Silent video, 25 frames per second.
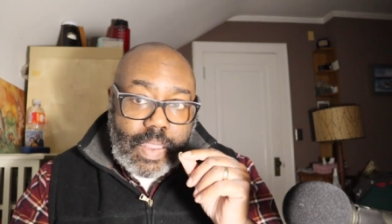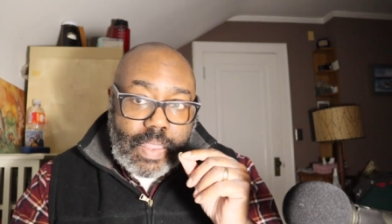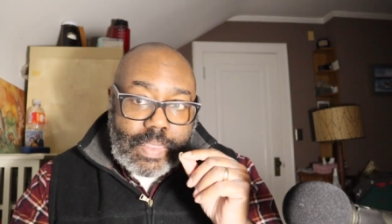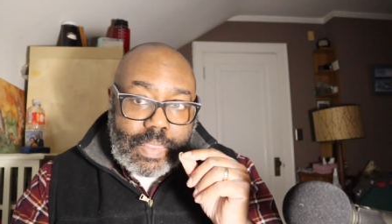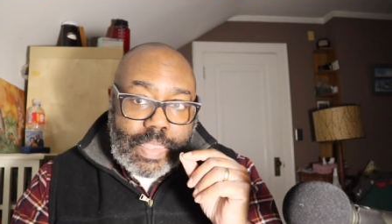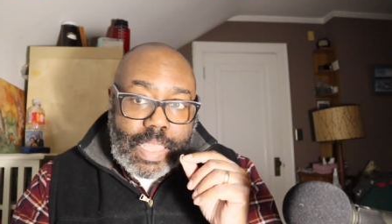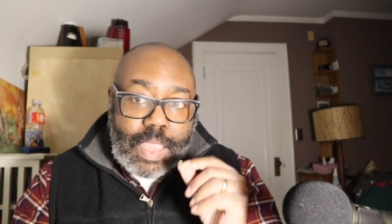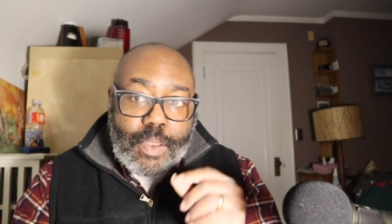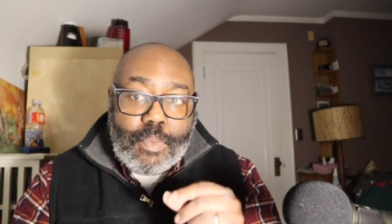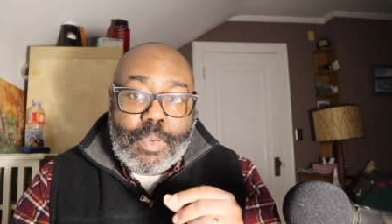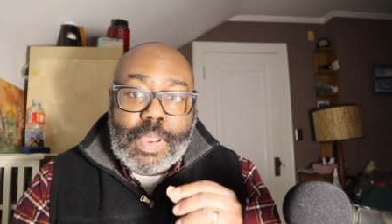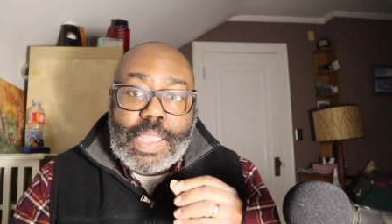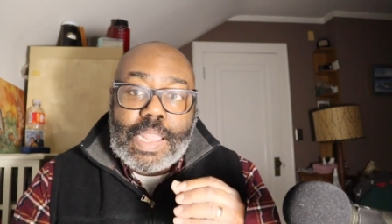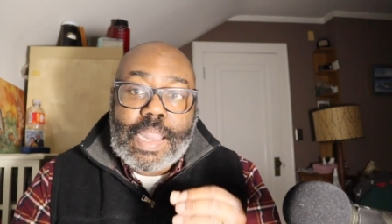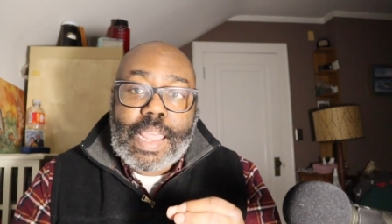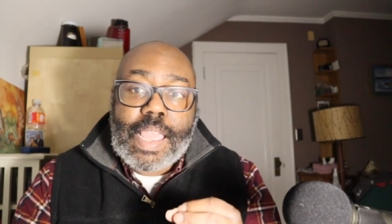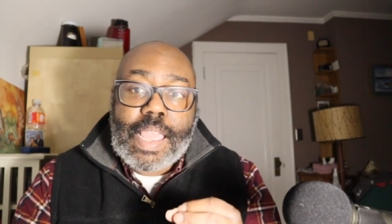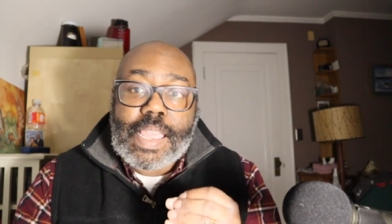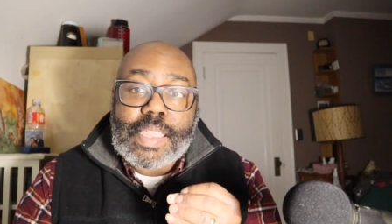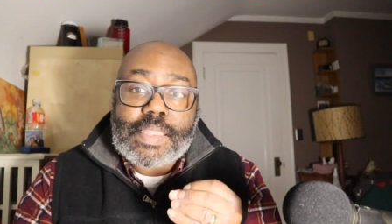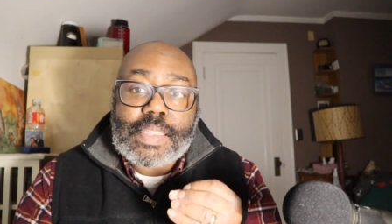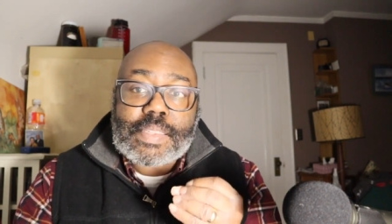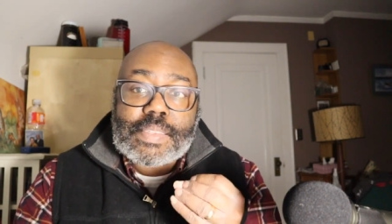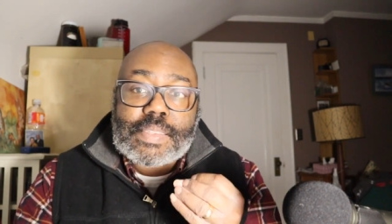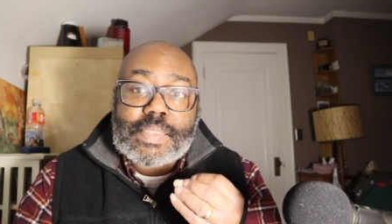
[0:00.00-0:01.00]
they
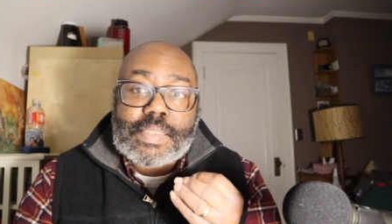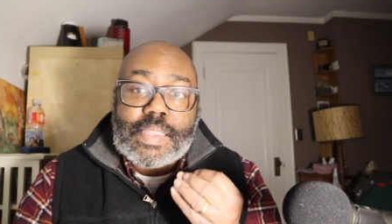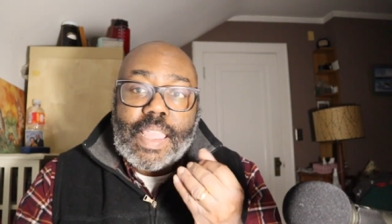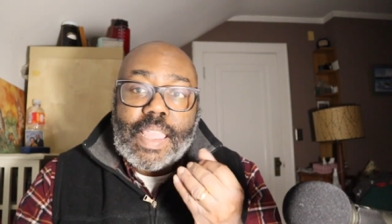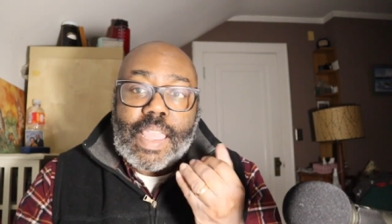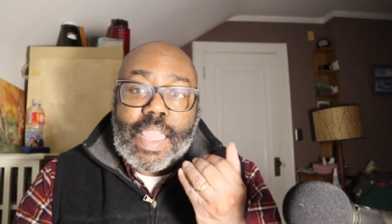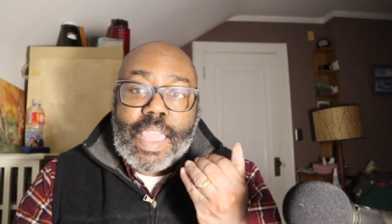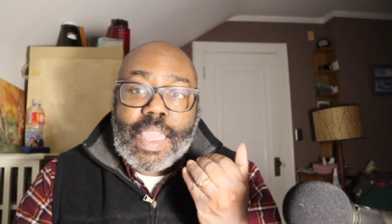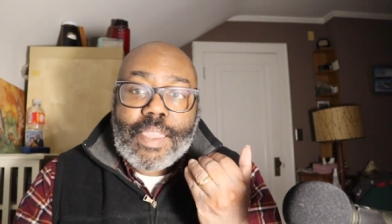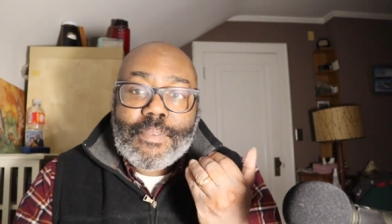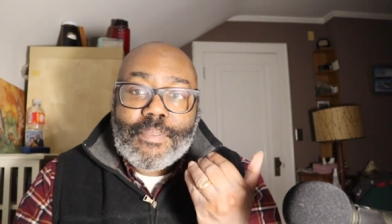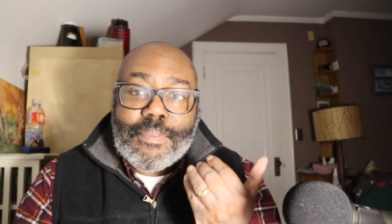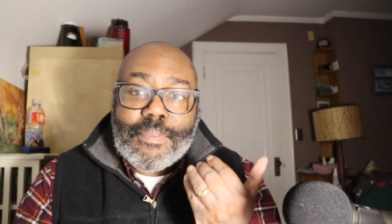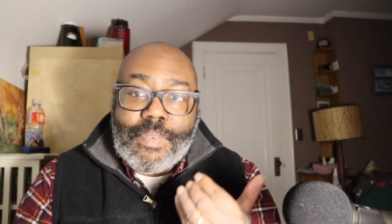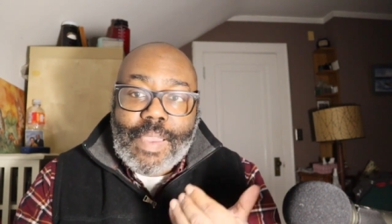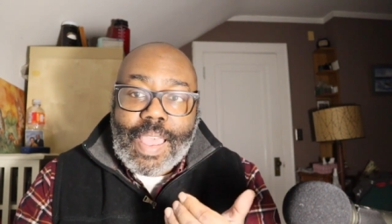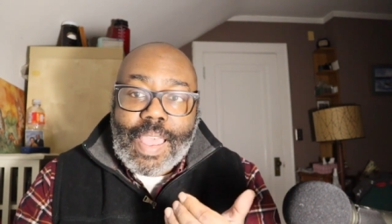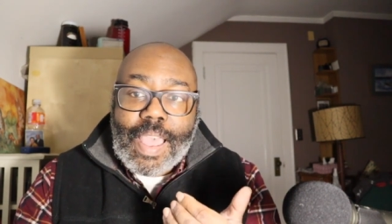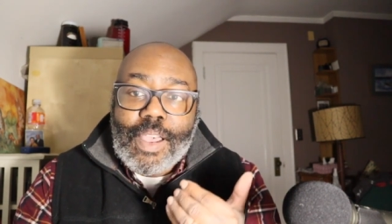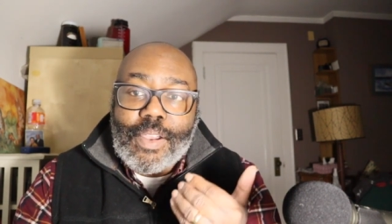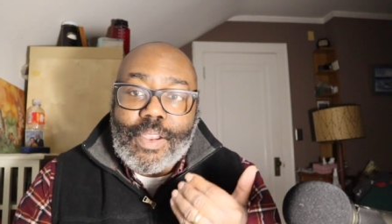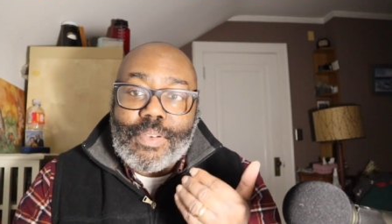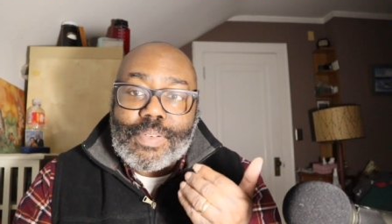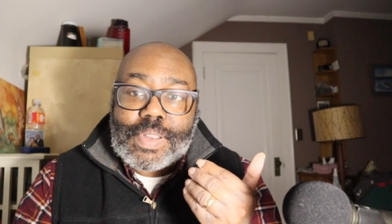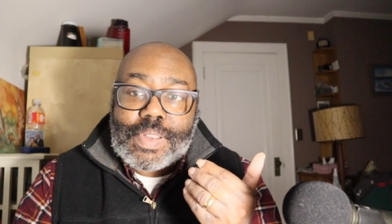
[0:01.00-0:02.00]
realized and
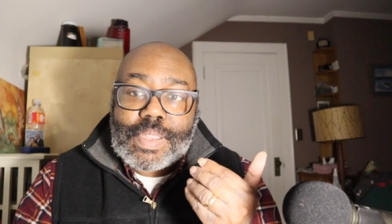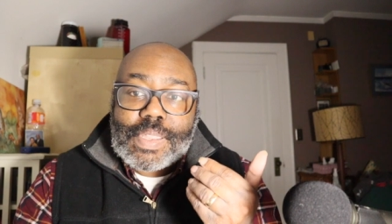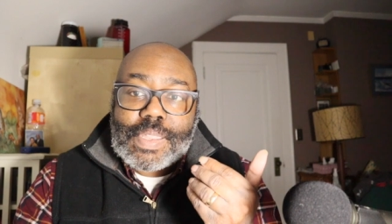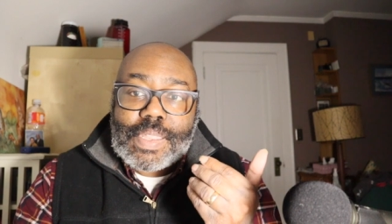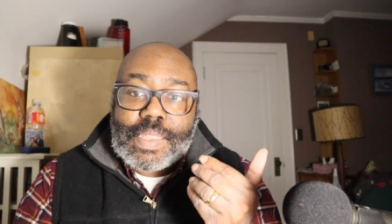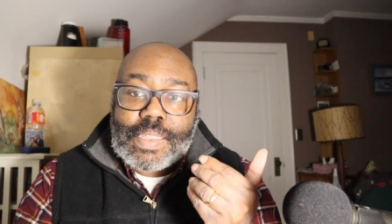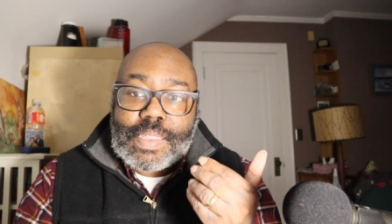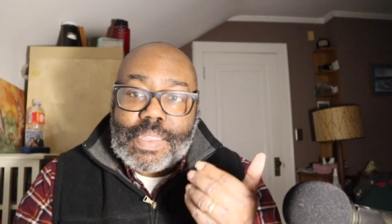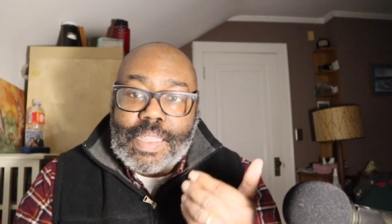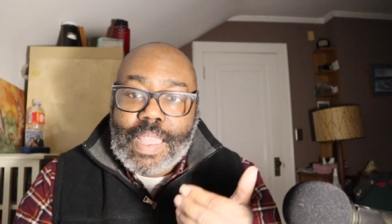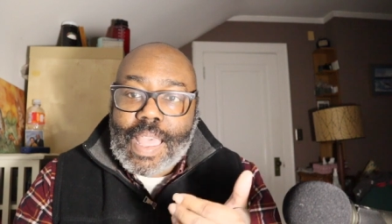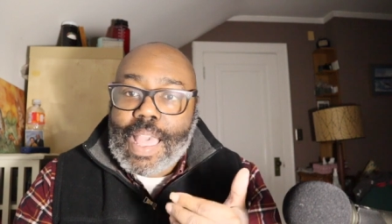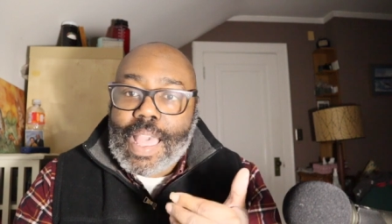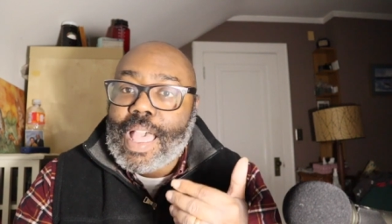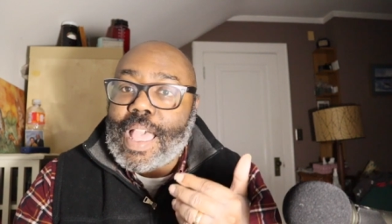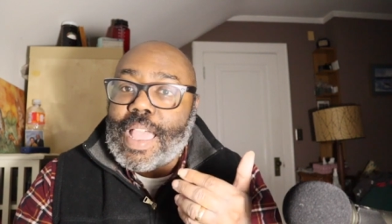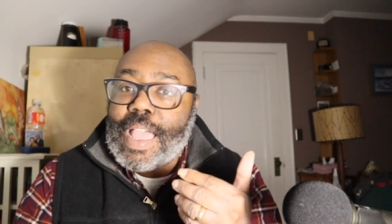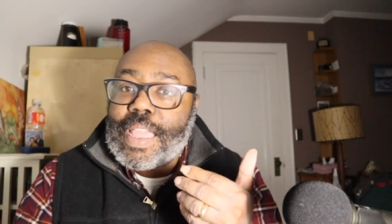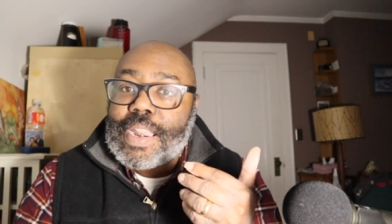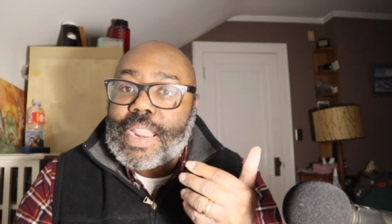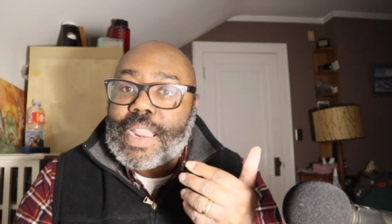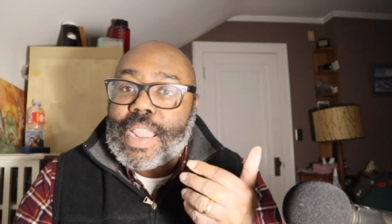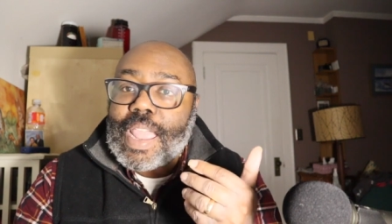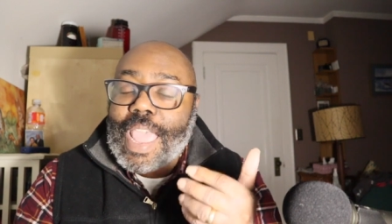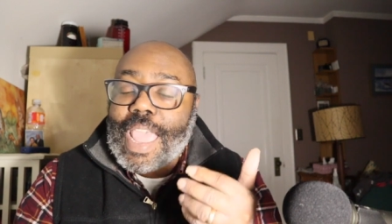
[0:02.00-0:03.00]
found
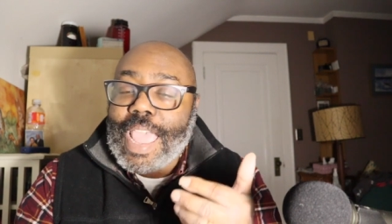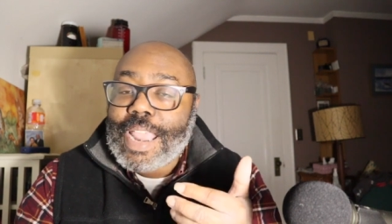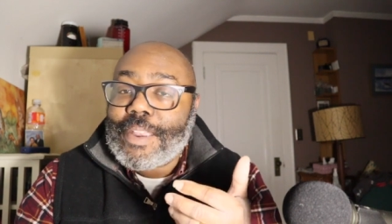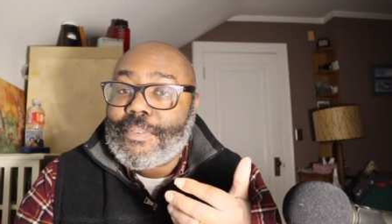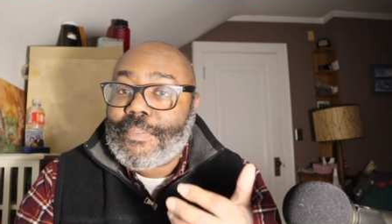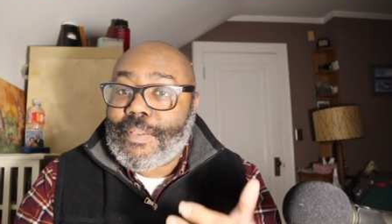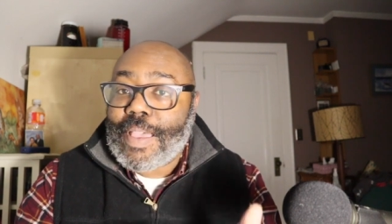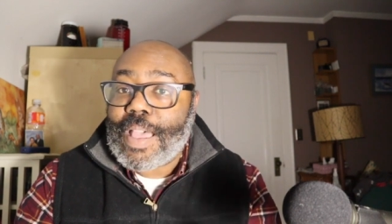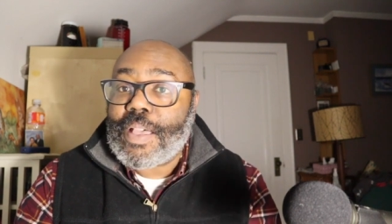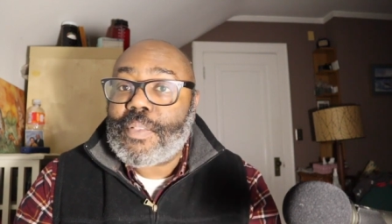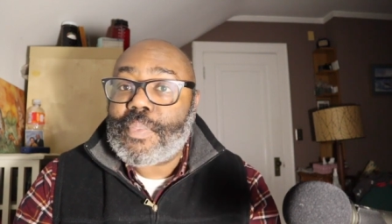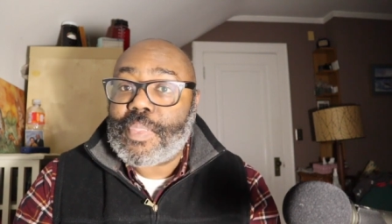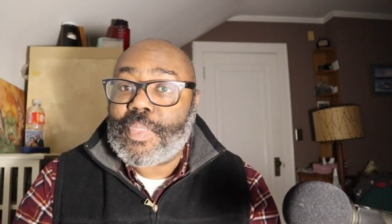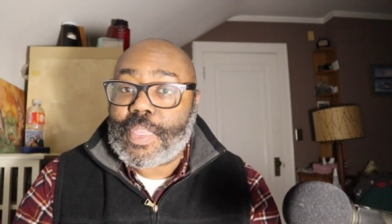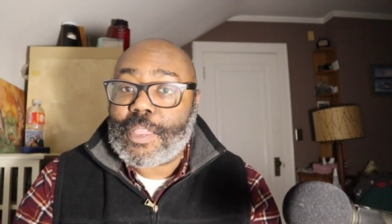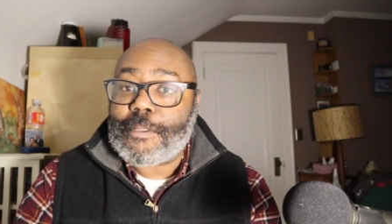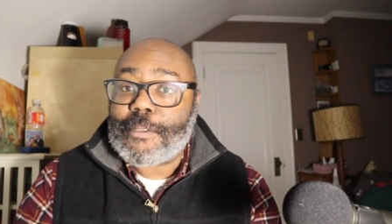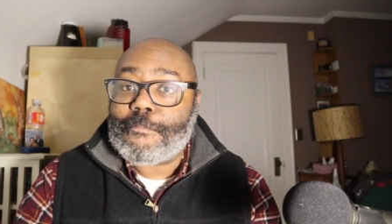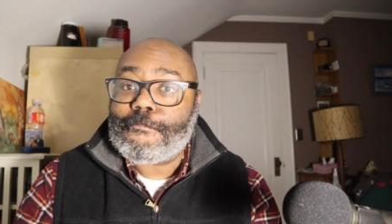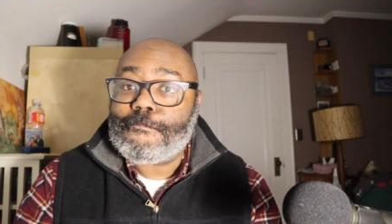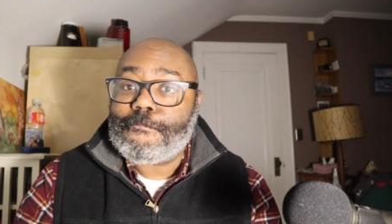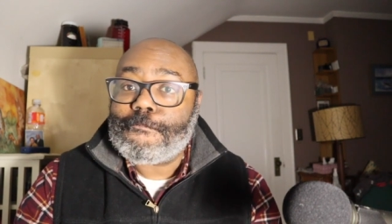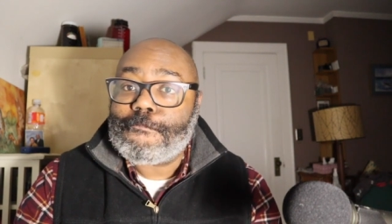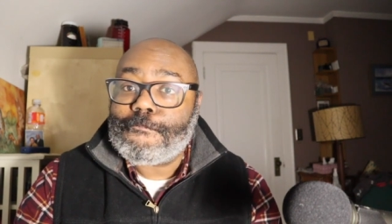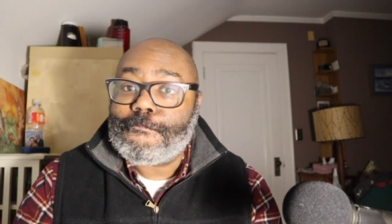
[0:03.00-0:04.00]
God had found
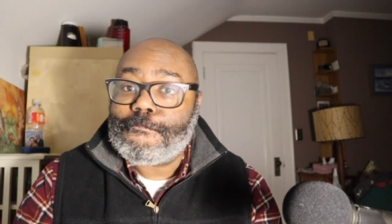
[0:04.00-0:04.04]
them,